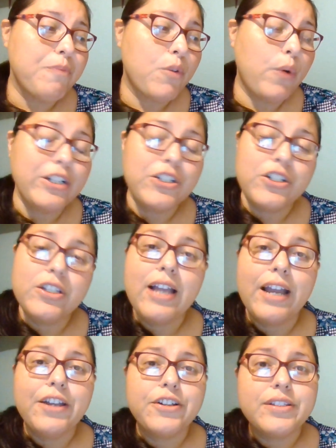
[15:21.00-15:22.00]
question
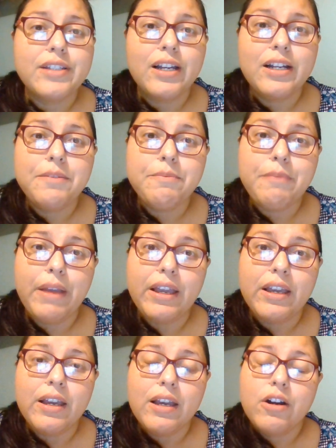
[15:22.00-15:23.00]
that your son
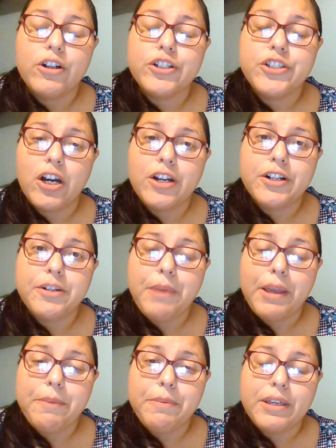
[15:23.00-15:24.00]
may or daughter
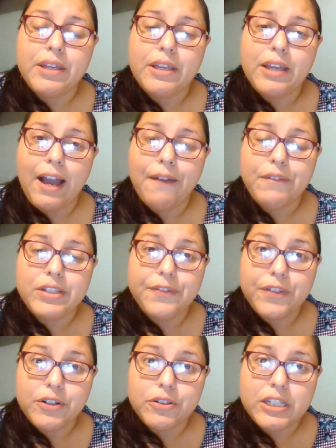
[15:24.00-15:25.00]
may be having
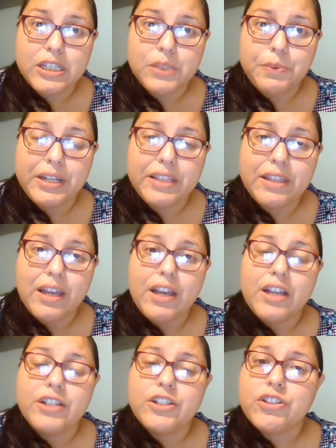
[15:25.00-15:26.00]
difficulties with.
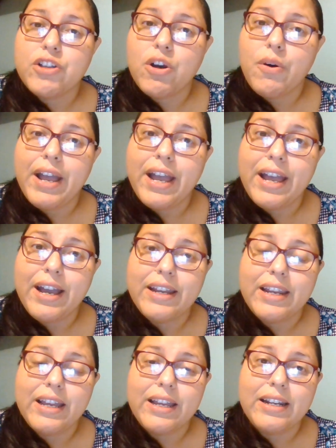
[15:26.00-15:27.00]
Just go
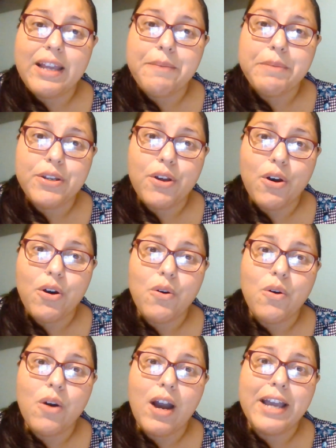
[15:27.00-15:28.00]
ahead and let me
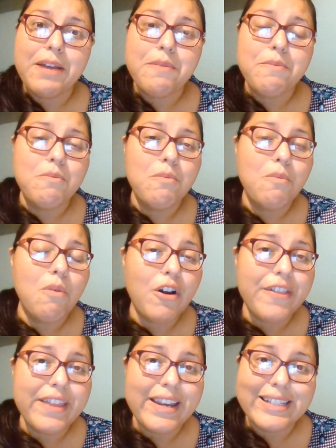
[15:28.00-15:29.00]
know. I am
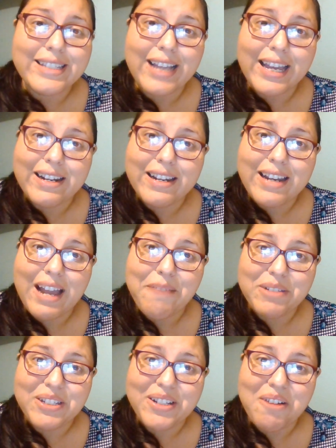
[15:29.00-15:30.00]
more than excited and
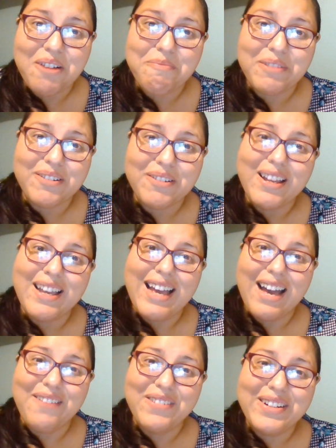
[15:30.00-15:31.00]
happy to help you.
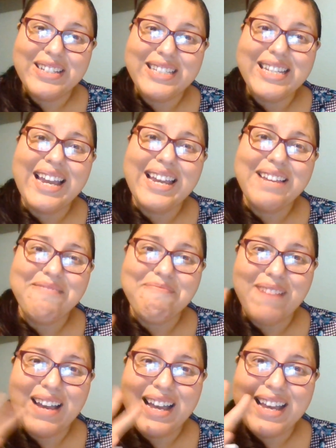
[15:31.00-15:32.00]
Have a great day.
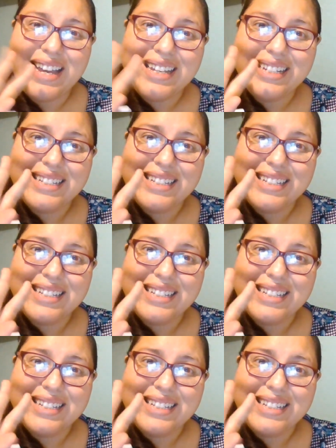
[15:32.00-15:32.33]
Bye.